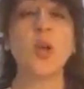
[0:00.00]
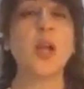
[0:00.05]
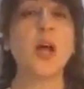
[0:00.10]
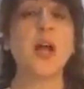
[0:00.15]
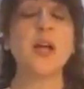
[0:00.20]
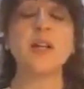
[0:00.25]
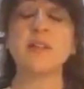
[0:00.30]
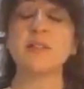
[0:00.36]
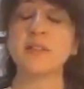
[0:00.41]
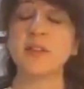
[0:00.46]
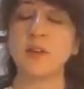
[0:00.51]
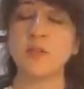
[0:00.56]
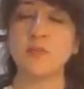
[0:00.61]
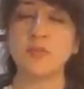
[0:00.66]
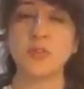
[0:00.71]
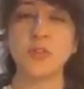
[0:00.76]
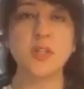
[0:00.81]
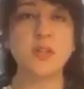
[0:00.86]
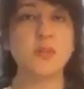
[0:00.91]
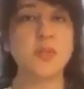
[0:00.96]
our
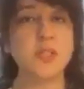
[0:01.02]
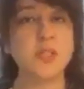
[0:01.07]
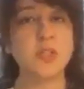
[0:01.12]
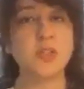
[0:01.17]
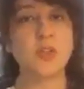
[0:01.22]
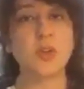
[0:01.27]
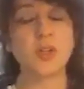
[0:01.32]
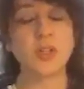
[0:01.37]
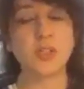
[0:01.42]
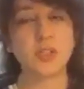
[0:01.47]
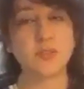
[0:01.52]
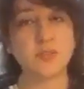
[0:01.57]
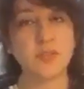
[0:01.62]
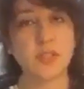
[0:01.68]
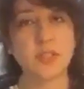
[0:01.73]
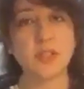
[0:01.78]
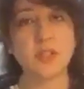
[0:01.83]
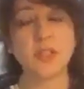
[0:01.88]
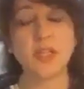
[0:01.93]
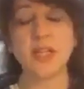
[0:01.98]
discomfort with the authority
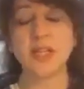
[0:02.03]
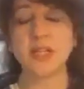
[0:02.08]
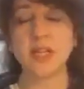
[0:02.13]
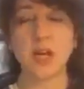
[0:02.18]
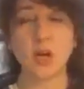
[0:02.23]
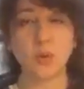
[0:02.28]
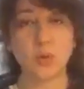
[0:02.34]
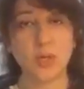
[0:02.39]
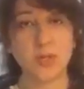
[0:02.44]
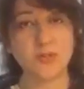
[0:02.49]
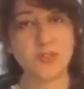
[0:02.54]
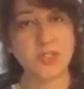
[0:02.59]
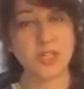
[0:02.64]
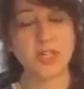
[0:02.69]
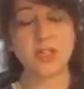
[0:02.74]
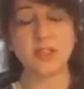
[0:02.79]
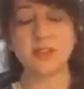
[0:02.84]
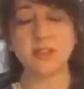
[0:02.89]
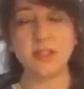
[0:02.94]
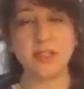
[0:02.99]
figure, like how I've
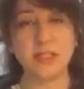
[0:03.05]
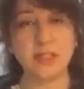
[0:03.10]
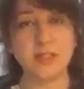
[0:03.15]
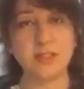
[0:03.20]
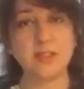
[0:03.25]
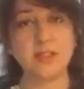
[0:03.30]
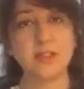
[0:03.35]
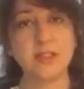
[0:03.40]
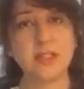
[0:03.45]
shared earlier,